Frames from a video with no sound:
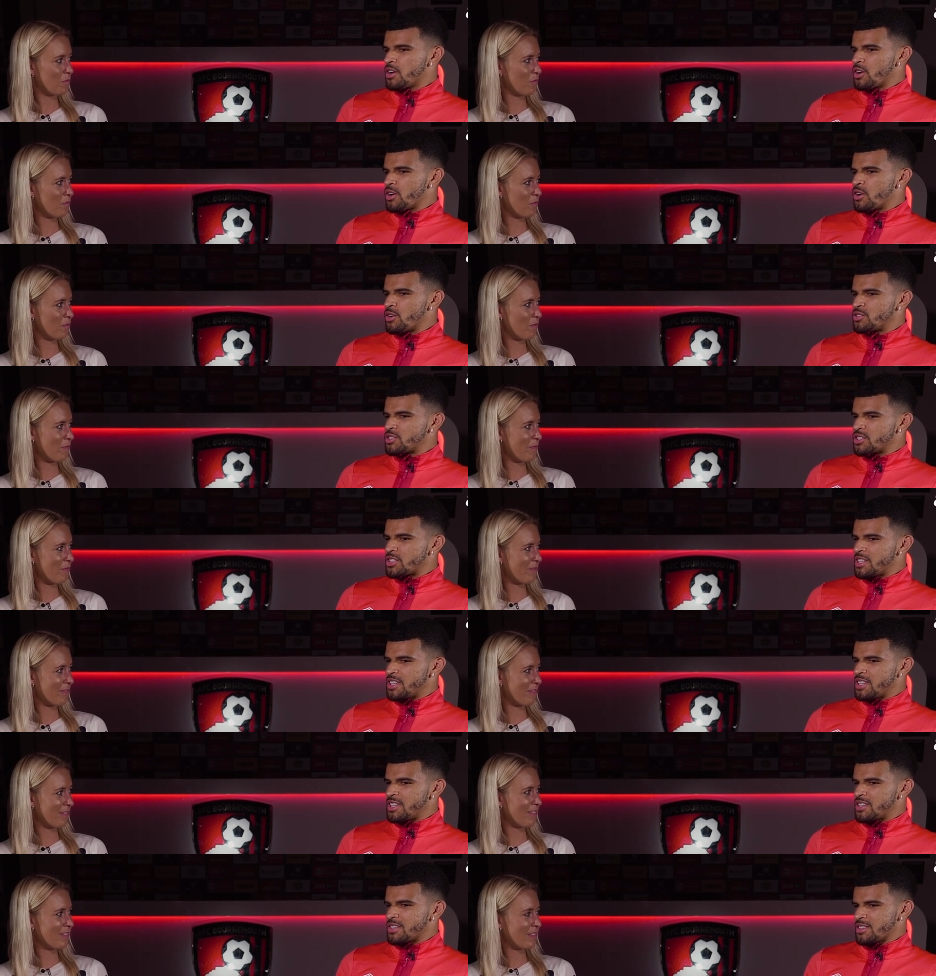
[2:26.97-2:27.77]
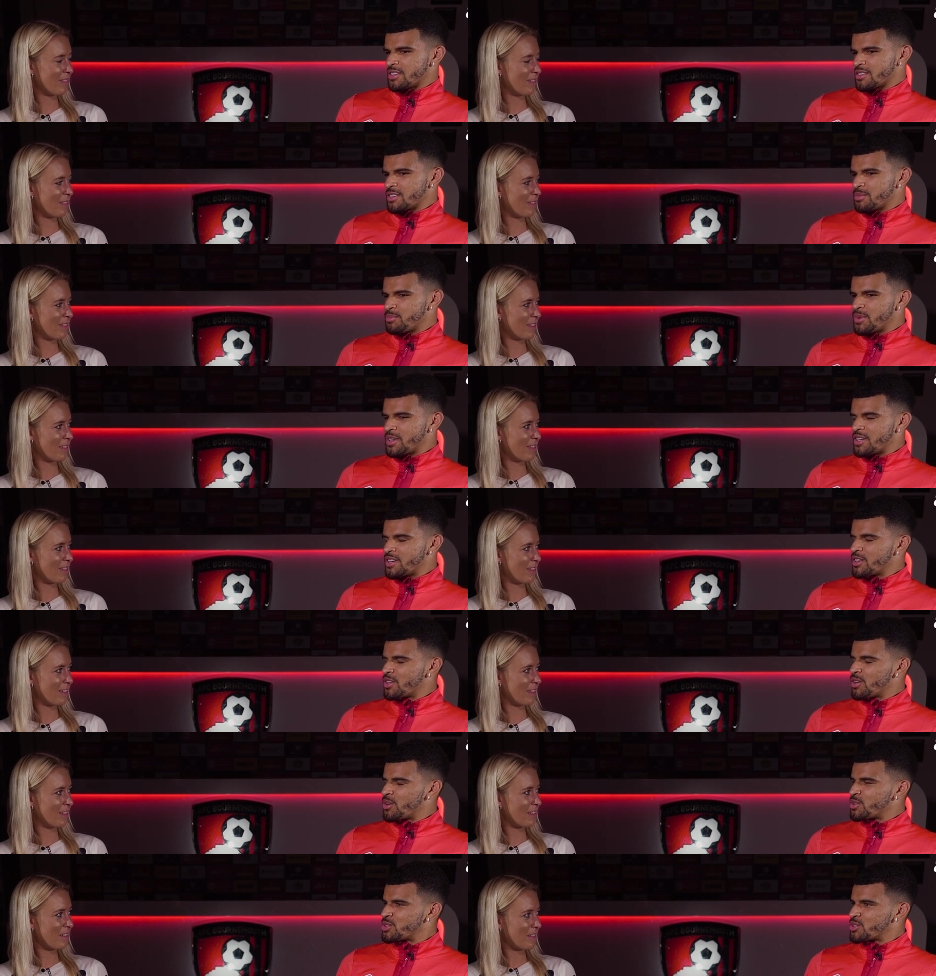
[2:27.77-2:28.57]
Speaker 1: Obviously, being a
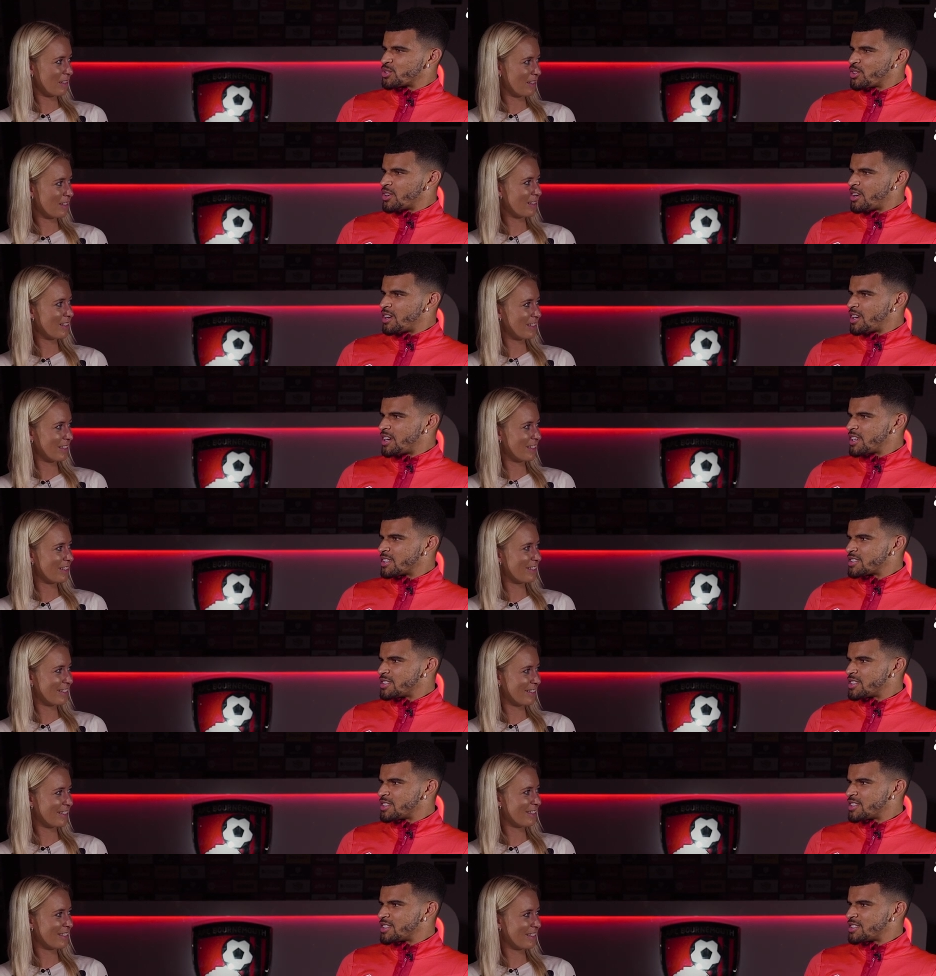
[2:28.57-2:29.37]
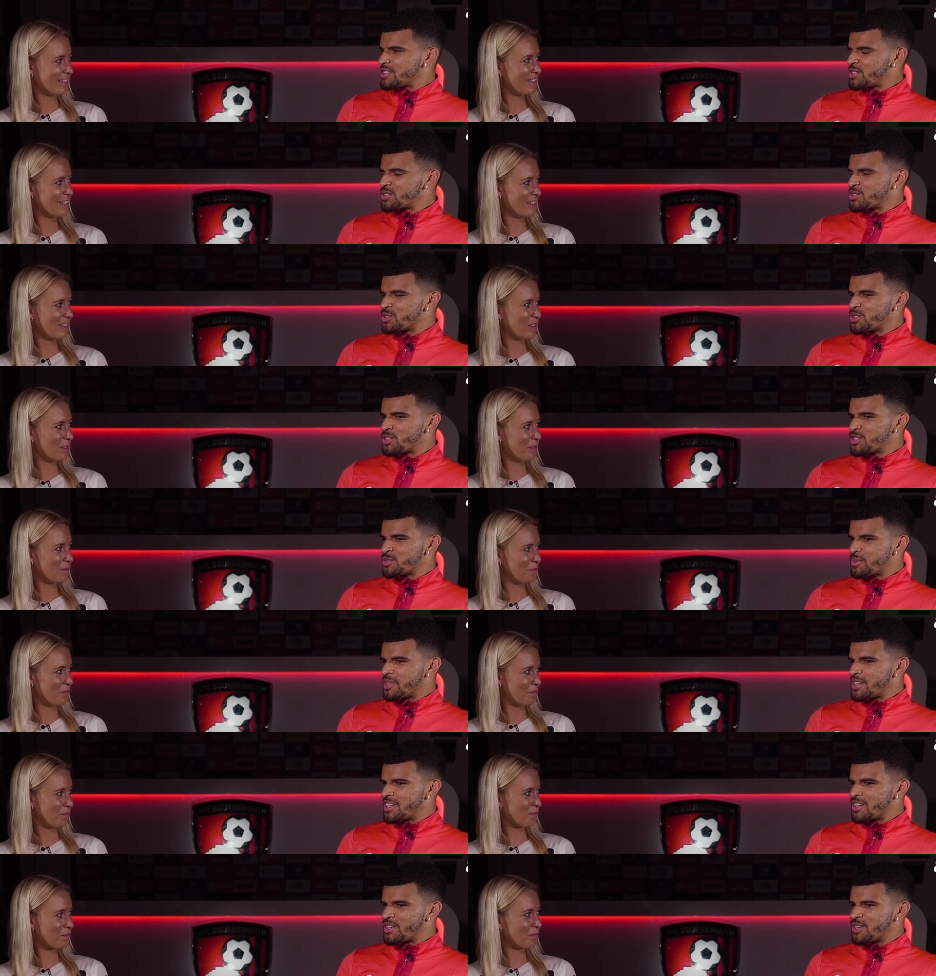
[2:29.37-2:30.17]
goal scorer, I like to score as
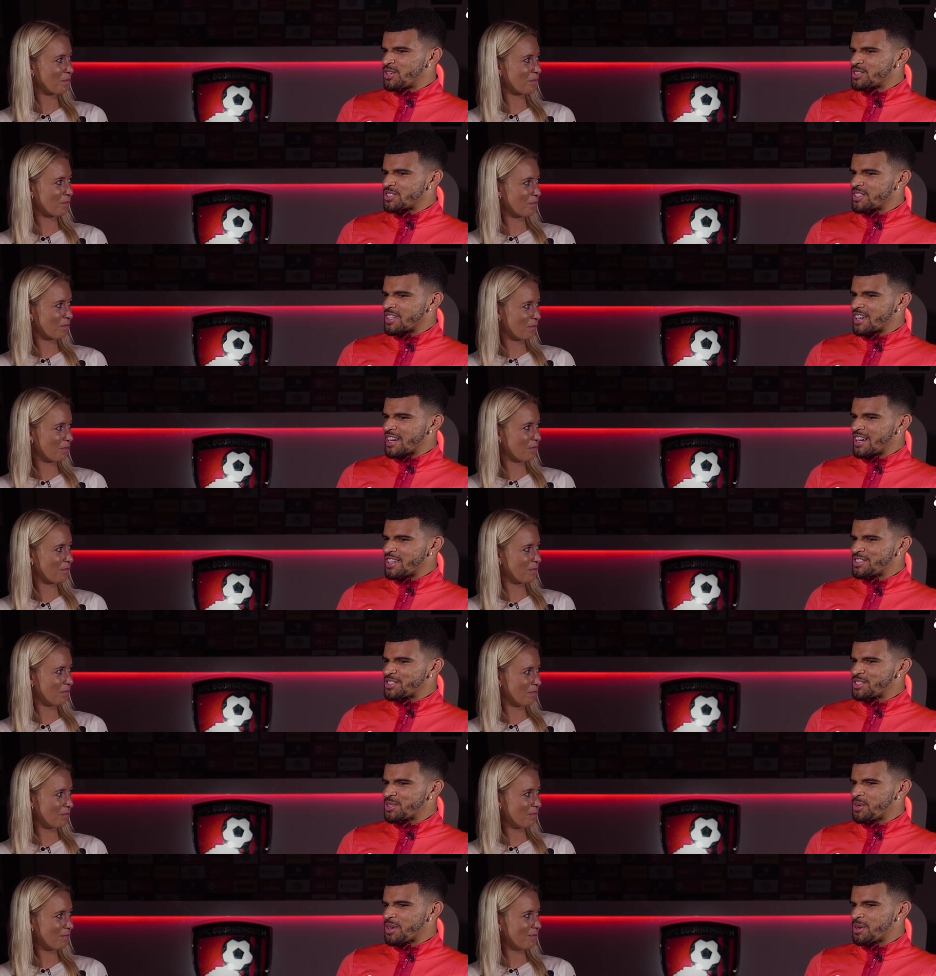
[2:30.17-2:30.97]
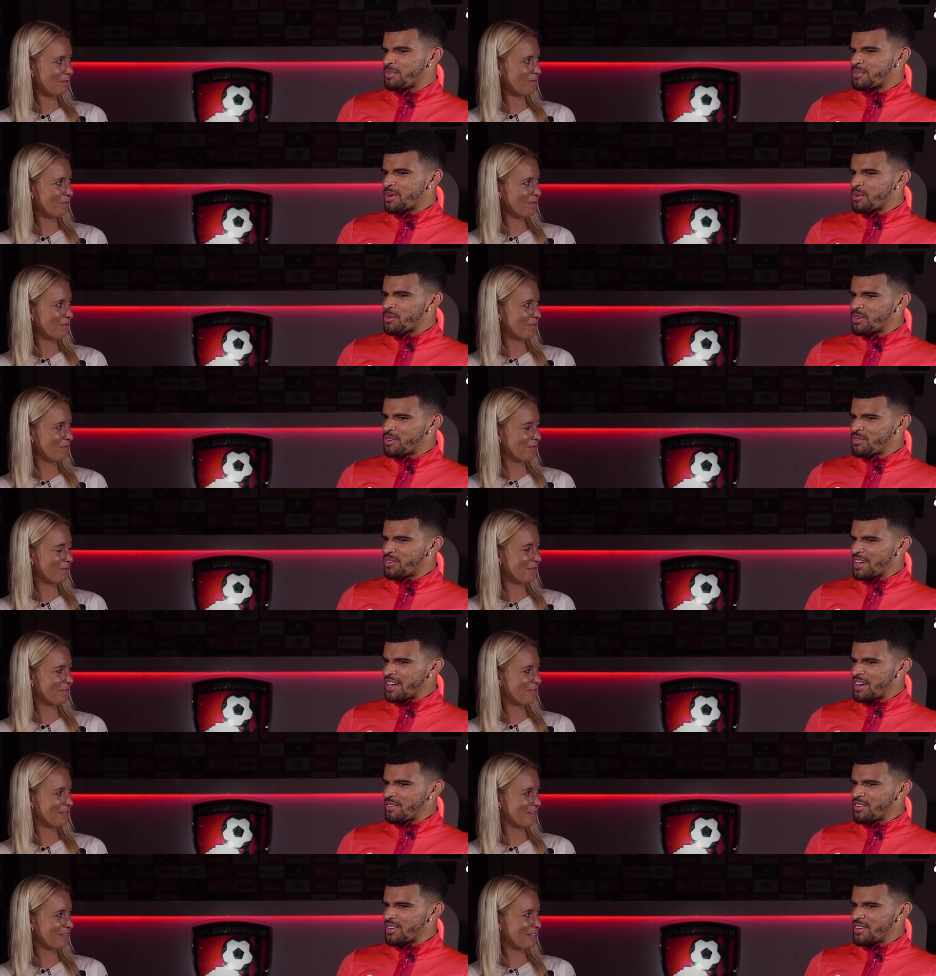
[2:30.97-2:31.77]
many goals as I can. So I wouldn't
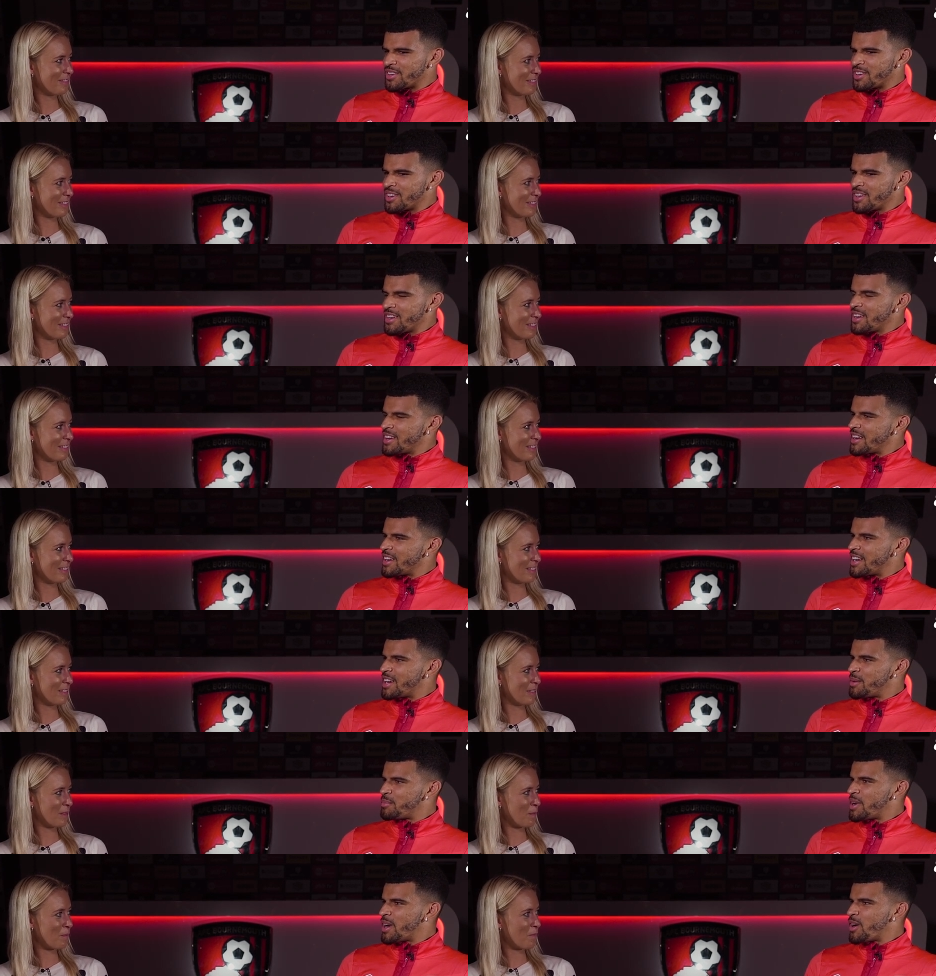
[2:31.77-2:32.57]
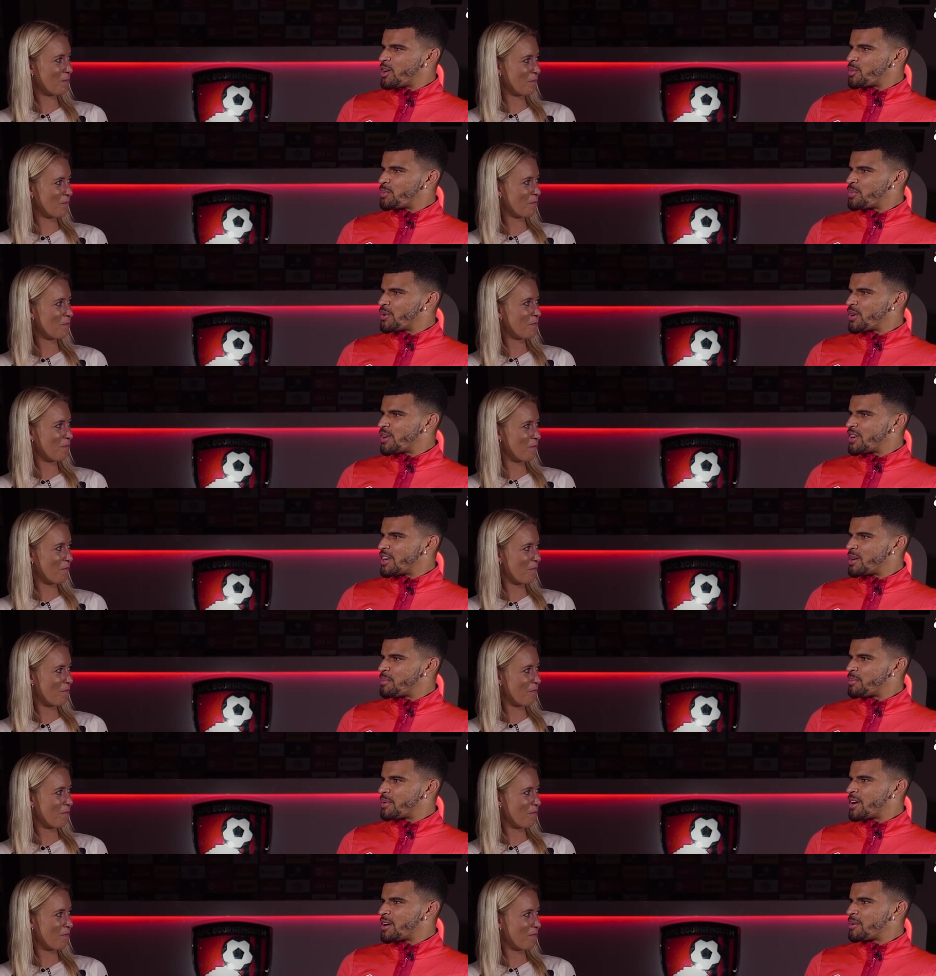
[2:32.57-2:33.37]
really have a limit I would put on
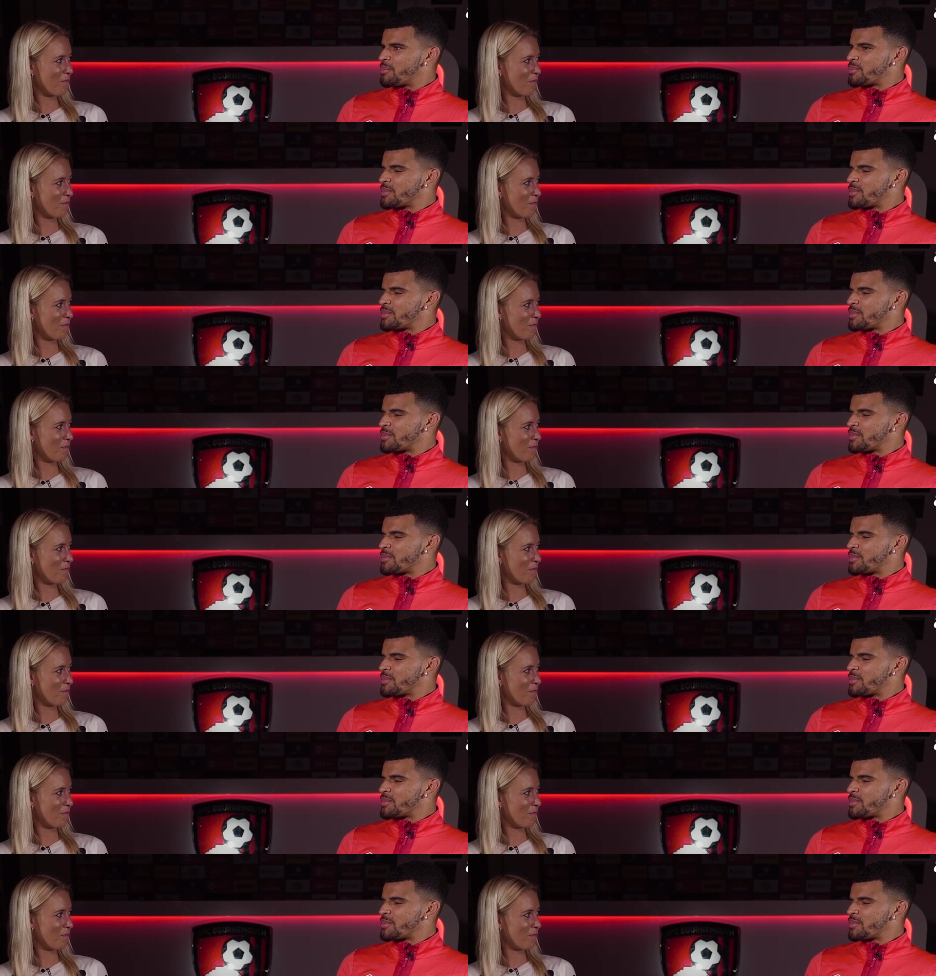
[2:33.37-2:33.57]
it. But